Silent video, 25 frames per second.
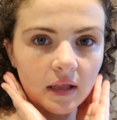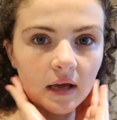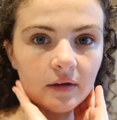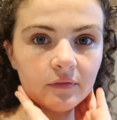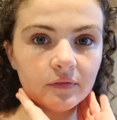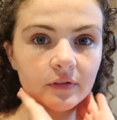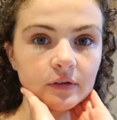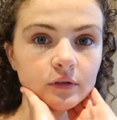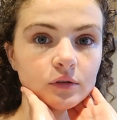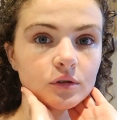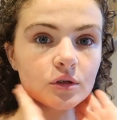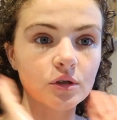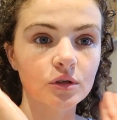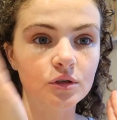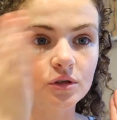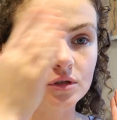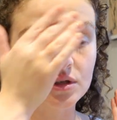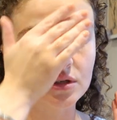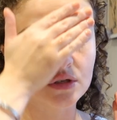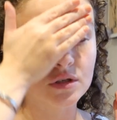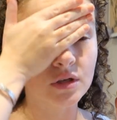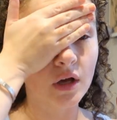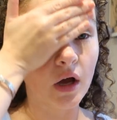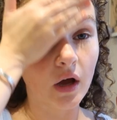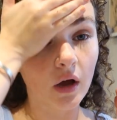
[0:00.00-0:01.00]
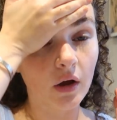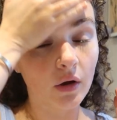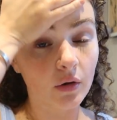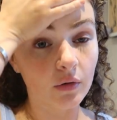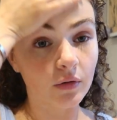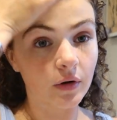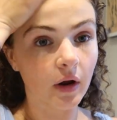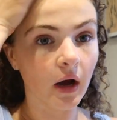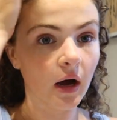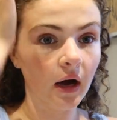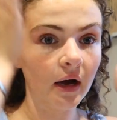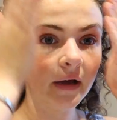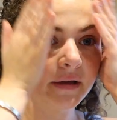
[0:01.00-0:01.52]
That feels so
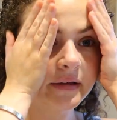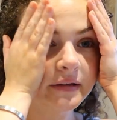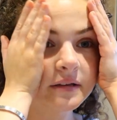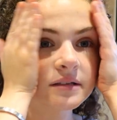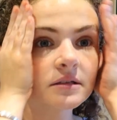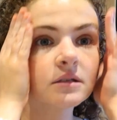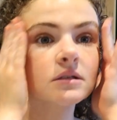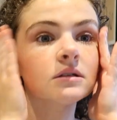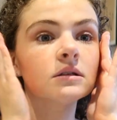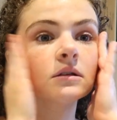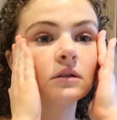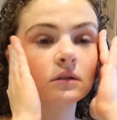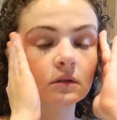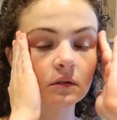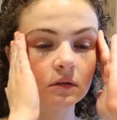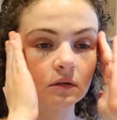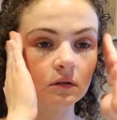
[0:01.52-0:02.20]
nice.